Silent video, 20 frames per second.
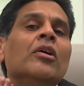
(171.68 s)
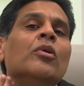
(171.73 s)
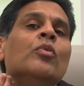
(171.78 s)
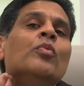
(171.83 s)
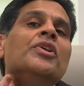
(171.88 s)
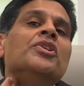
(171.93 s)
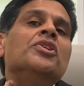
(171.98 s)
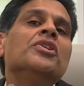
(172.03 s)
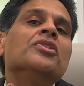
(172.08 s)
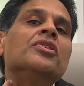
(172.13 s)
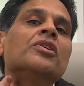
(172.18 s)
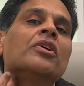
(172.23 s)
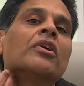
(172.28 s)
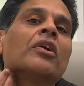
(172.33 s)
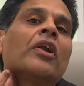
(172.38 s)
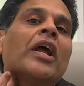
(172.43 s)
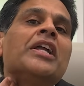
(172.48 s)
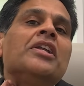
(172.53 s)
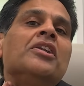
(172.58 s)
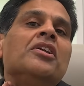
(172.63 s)
which is
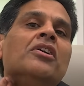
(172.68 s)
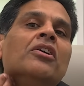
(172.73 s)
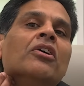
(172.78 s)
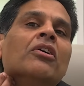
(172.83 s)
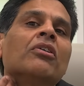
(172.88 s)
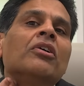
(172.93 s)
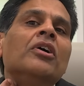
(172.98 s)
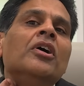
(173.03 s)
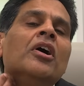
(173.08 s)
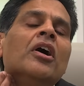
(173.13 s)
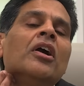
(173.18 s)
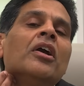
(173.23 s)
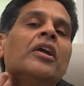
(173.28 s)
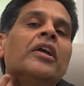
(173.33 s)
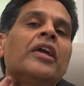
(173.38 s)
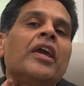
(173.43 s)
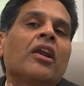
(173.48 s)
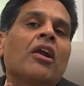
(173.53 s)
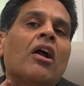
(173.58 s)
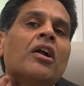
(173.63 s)
right here,
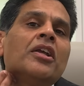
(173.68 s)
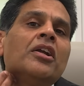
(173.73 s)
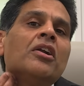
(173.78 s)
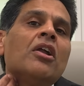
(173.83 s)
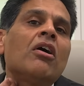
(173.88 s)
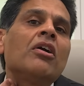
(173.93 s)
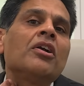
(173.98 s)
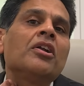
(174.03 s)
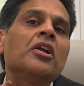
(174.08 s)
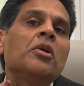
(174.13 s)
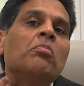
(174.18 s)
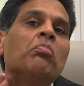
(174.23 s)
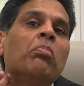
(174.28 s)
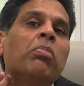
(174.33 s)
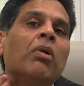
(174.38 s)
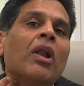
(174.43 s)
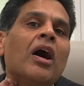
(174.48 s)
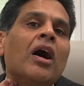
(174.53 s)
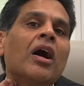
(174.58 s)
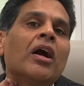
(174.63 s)
carotid artery
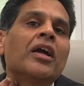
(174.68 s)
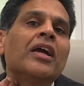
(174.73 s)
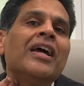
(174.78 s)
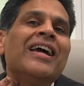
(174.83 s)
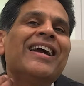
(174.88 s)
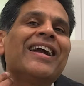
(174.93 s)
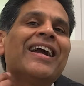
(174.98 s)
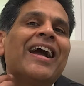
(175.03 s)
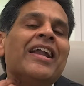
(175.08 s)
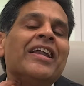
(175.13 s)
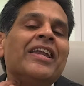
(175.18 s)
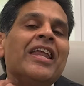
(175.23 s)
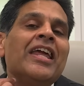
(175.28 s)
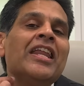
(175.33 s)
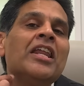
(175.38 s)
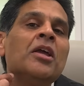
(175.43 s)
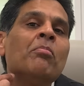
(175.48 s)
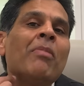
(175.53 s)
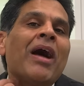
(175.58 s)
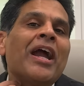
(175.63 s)
plaque
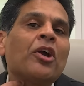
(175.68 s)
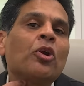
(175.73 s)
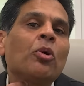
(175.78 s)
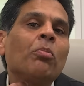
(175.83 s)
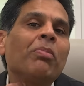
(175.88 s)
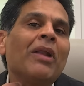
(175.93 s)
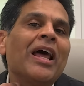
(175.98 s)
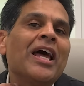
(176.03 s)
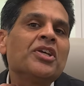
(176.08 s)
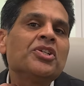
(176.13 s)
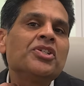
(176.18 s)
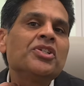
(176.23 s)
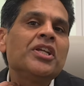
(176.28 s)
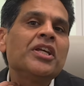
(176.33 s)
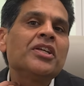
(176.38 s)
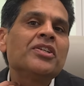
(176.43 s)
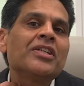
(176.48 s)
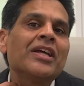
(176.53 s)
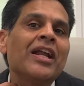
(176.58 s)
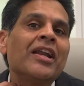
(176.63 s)
containing
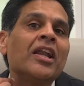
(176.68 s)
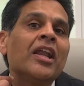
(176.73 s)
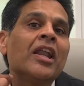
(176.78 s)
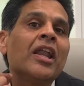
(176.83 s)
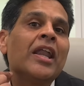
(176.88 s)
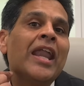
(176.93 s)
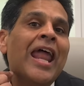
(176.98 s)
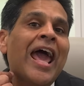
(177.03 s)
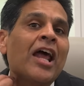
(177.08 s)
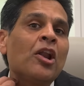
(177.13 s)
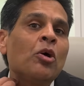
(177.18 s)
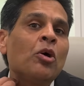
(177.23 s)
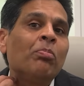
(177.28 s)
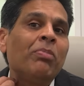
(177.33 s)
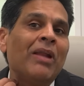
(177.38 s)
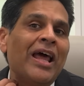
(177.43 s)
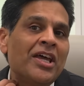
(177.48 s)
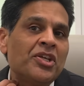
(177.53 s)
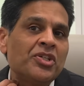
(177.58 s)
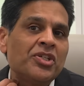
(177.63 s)
microplastics and
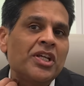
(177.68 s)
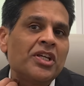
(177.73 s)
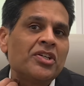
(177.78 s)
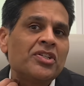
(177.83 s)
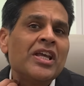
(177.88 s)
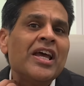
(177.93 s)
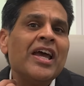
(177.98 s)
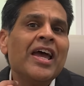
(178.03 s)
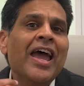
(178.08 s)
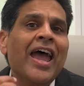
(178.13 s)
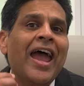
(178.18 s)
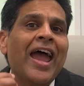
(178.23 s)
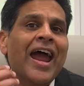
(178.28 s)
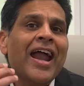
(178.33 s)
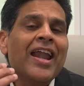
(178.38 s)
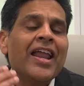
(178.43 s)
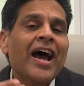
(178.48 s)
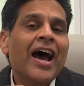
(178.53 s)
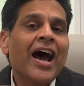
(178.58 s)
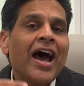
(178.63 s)
nanoplastics
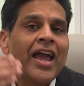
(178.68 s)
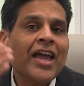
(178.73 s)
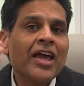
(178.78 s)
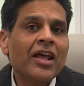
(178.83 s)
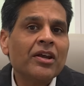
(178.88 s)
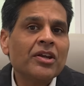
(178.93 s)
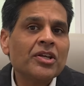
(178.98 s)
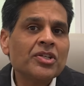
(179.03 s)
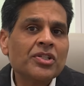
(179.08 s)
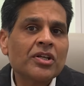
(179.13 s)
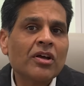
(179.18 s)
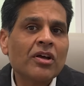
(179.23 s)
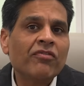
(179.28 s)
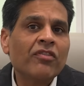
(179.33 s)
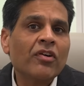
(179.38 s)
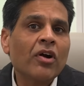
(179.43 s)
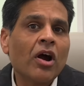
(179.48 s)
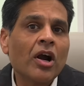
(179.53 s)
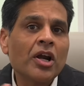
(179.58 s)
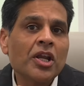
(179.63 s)
had a higher risk
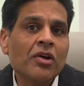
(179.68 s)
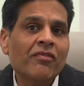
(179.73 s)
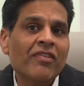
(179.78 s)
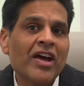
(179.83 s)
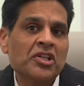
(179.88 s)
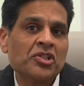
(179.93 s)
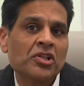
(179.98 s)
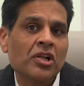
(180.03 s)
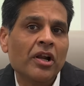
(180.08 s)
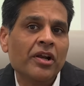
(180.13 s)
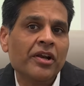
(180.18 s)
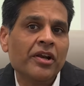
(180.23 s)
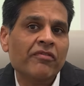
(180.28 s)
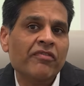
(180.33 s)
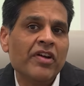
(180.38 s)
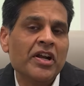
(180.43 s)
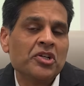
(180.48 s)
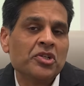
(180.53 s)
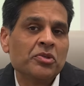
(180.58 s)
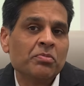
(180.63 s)
of cardiovascular
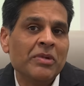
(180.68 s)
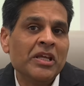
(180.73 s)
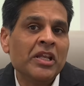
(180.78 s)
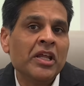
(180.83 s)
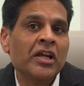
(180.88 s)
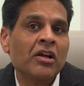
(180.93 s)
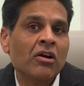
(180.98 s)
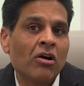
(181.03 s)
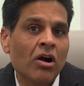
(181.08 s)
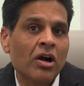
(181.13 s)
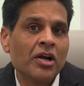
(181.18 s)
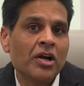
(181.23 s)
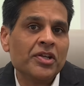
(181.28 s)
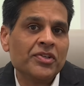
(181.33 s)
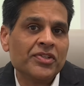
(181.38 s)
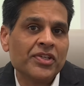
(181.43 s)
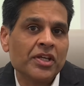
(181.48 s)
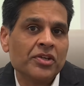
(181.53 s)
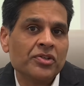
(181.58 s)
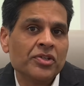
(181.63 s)
events, meaning heart
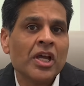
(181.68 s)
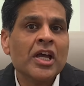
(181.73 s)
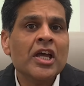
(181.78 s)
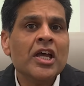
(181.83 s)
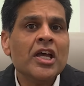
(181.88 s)
disease.